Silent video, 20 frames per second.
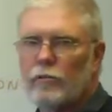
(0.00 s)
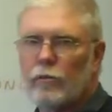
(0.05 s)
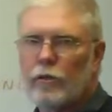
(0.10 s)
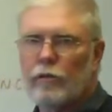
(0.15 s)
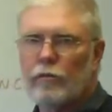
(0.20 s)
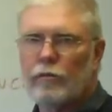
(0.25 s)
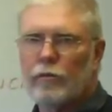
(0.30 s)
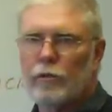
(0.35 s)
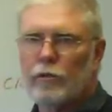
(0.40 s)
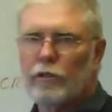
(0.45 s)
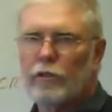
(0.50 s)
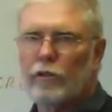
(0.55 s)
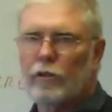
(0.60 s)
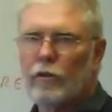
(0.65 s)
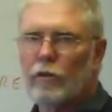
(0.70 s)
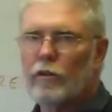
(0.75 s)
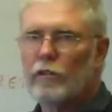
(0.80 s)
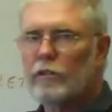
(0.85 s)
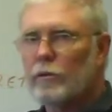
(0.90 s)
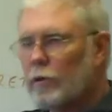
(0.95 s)
reinforced
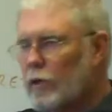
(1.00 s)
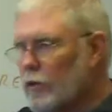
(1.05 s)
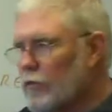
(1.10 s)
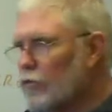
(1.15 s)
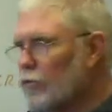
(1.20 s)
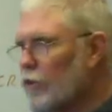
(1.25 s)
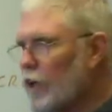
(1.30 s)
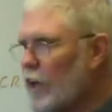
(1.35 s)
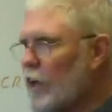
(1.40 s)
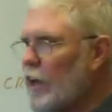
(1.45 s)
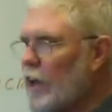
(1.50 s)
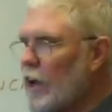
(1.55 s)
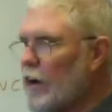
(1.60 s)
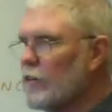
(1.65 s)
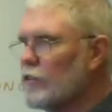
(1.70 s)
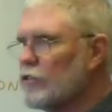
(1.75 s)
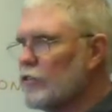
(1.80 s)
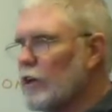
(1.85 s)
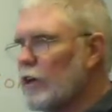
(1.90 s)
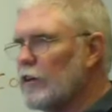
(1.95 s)
concrete. So we're going to do that now.
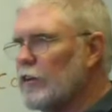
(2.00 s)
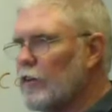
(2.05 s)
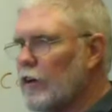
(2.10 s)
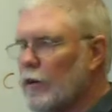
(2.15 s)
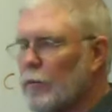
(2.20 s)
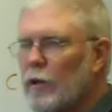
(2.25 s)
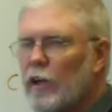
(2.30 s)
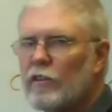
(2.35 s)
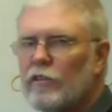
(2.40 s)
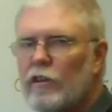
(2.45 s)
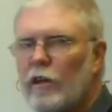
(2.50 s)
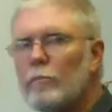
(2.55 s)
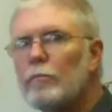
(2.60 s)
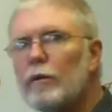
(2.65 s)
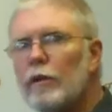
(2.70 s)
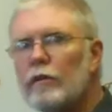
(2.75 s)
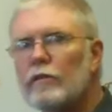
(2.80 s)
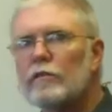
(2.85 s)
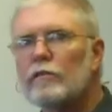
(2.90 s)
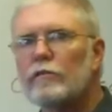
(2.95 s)
It should only take about 10
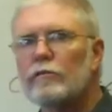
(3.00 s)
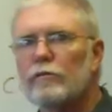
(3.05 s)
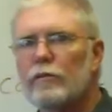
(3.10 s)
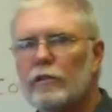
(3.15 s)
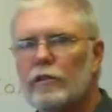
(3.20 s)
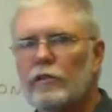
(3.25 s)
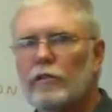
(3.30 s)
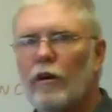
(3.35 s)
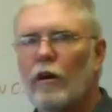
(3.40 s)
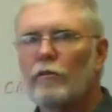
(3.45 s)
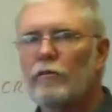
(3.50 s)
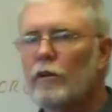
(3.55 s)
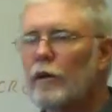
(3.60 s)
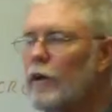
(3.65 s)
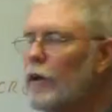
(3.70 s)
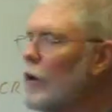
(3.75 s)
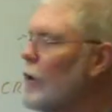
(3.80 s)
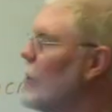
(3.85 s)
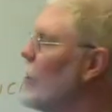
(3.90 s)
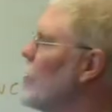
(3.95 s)
minutes to finish off.
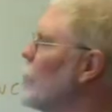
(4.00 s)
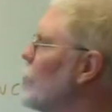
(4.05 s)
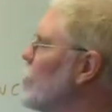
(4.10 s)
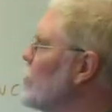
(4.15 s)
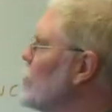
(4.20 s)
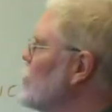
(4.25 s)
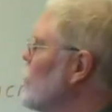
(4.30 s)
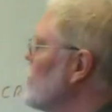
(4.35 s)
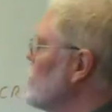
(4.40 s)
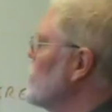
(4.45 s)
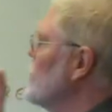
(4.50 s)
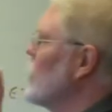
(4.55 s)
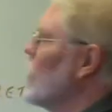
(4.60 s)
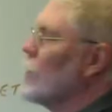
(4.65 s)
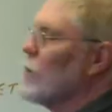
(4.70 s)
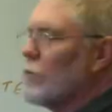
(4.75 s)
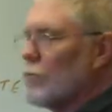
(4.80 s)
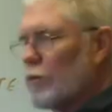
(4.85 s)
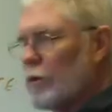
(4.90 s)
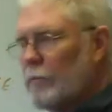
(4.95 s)
But just
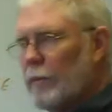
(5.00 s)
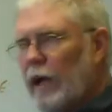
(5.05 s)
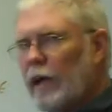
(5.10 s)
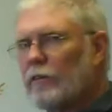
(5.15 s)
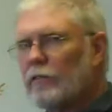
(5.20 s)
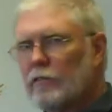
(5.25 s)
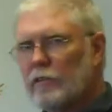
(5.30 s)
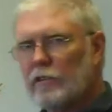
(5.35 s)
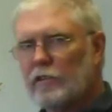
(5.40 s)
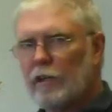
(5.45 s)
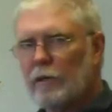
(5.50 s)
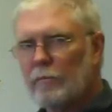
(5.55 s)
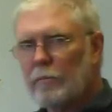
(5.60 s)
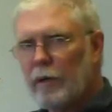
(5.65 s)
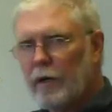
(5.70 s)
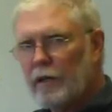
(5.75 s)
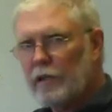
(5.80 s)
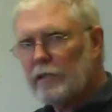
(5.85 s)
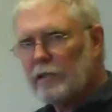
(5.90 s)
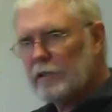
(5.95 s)
so that we're back on the same
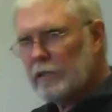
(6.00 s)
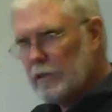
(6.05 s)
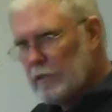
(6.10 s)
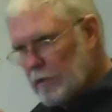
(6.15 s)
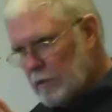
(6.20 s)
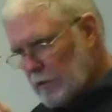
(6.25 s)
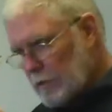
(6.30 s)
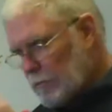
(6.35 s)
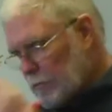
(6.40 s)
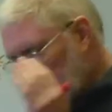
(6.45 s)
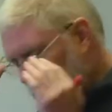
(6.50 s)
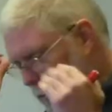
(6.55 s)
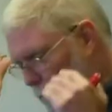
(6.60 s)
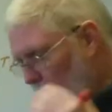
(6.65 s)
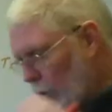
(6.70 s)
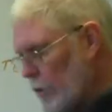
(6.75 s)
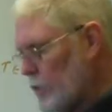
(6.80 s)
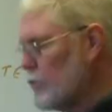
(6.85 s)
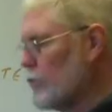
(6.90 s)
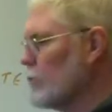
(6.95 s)
page, so to
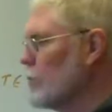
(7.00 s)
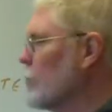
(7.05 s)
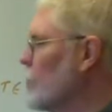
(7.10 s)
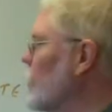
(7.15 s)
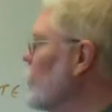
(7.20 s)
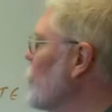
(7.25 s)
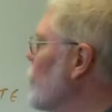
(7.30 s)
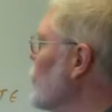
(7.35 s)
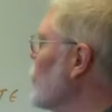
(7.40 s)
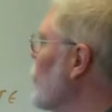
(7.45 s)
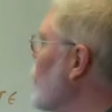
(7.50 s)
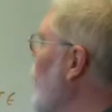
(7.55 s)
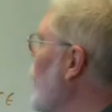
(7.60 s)
remind you of where we were